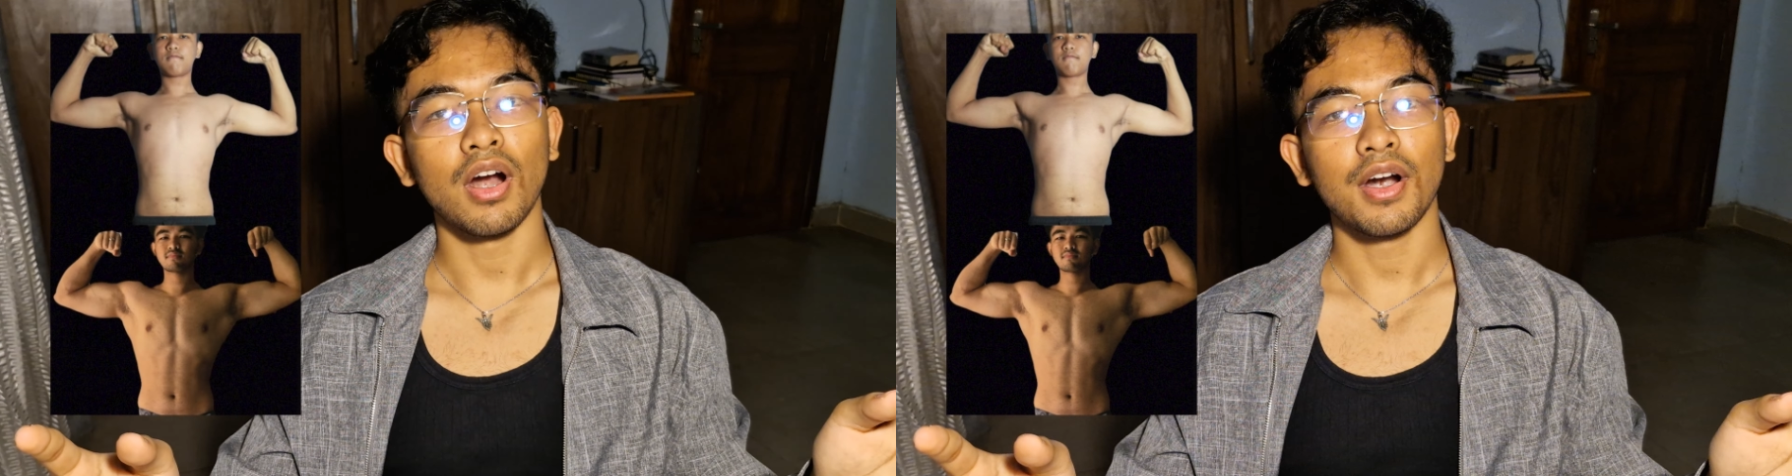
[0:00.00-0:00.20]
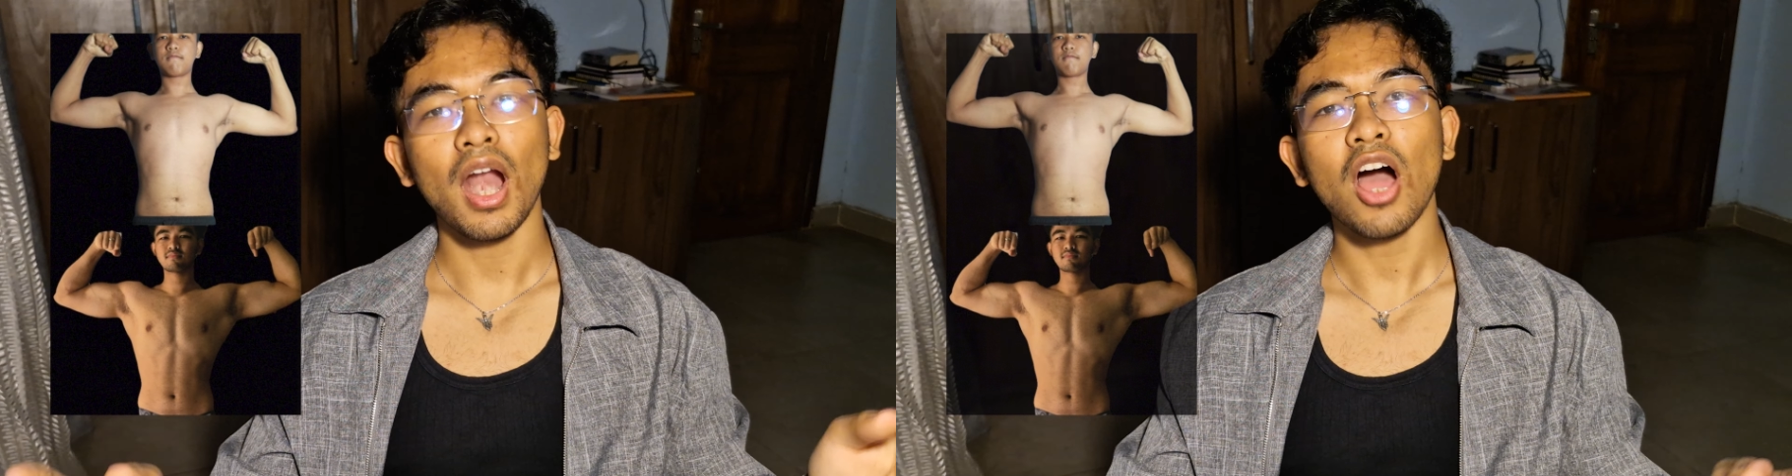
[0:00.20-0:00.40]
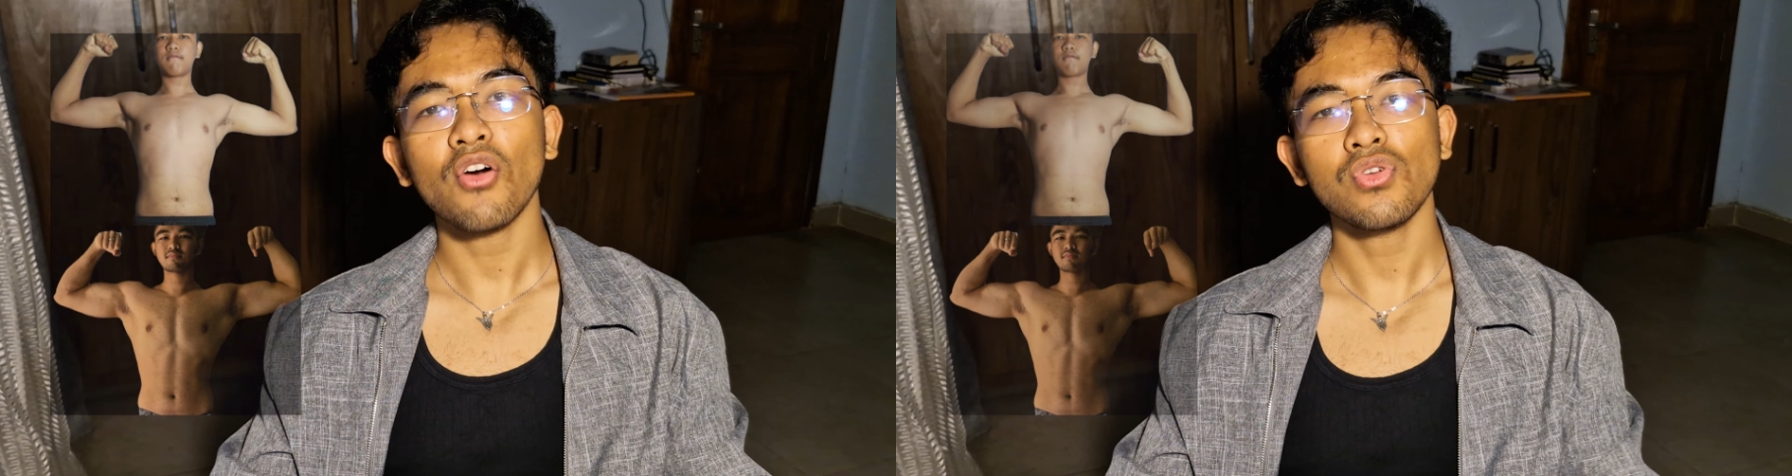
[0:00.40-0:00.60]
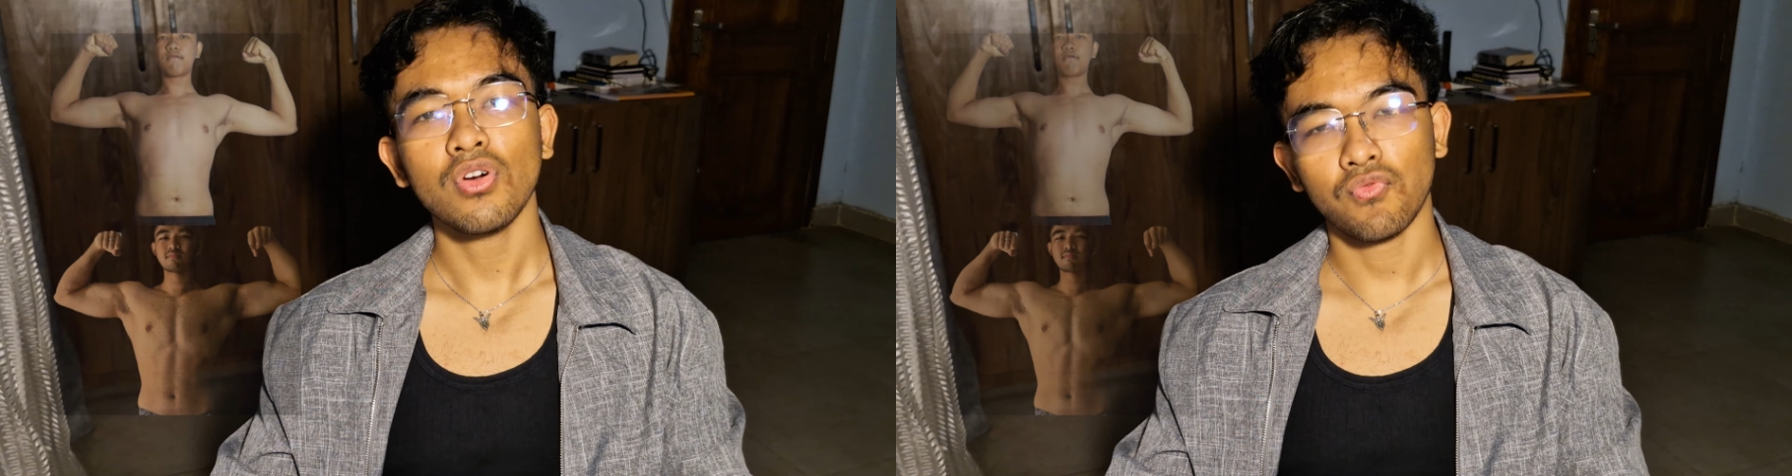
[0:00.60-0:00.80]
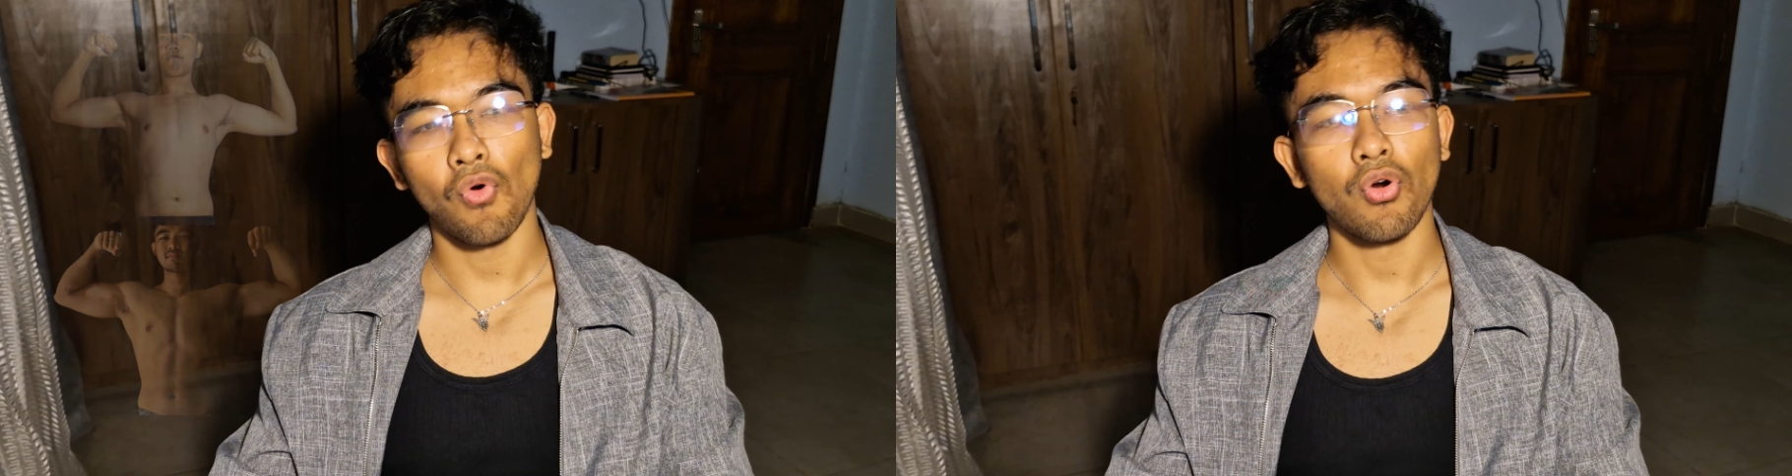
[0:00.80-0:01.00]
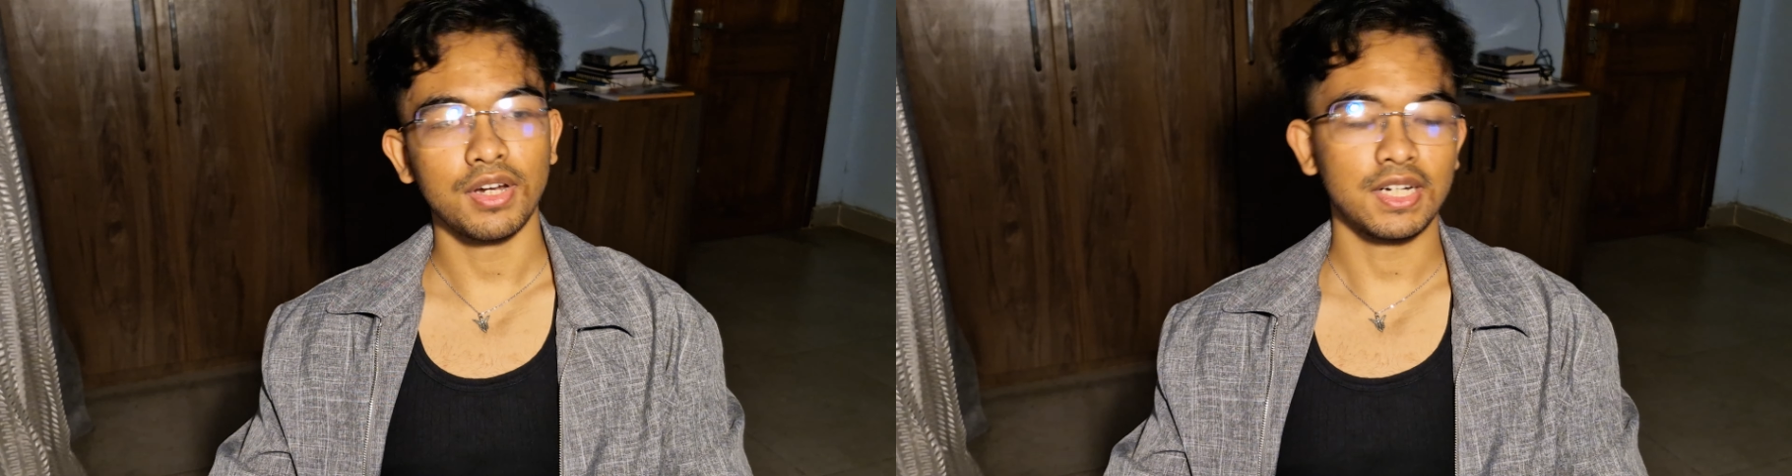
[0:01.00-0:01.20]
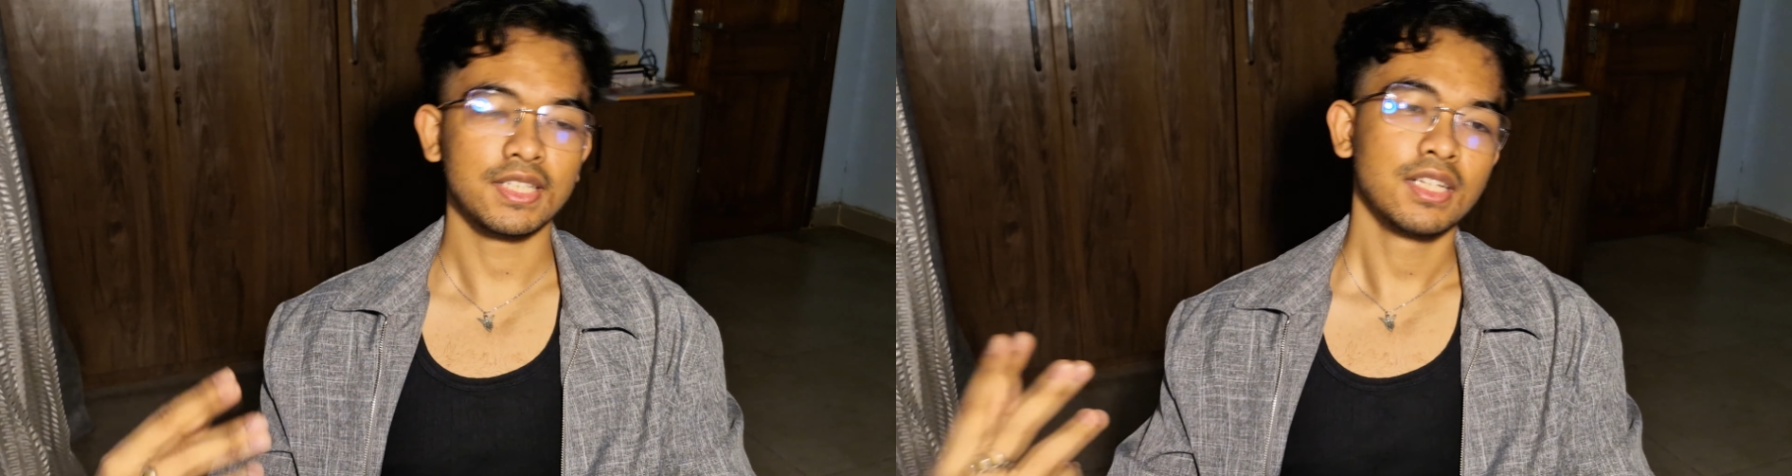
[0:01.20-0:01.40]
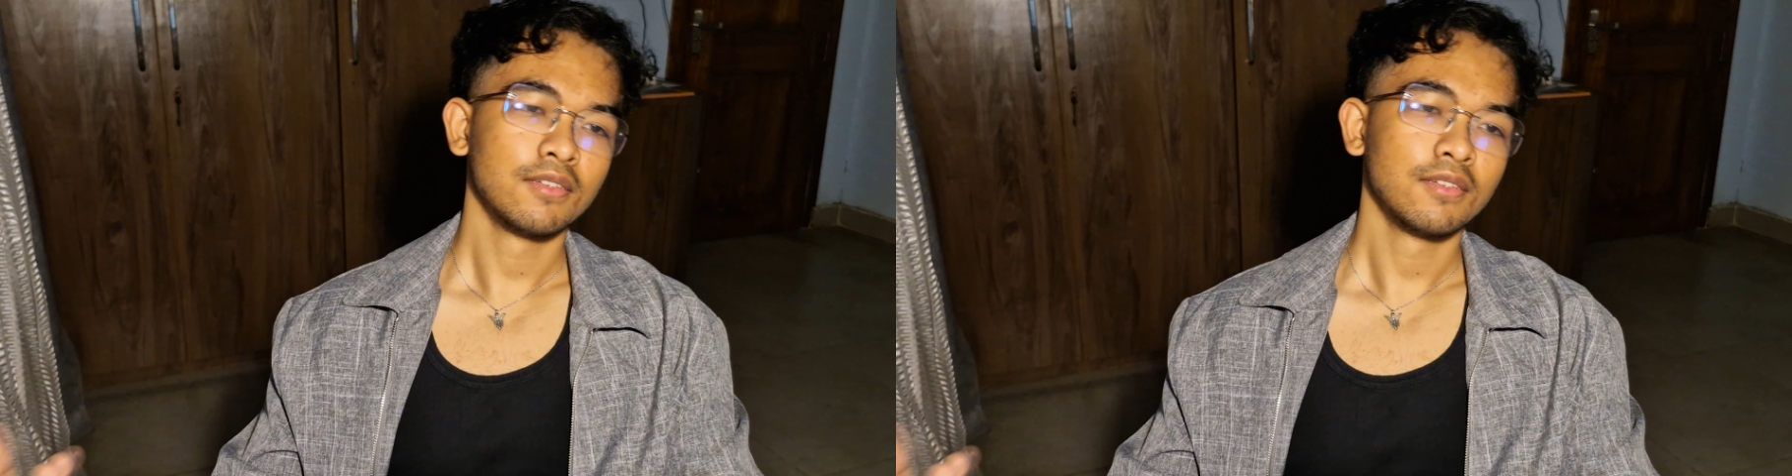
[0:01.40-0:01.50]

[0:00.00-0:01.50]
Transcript: around 4 years.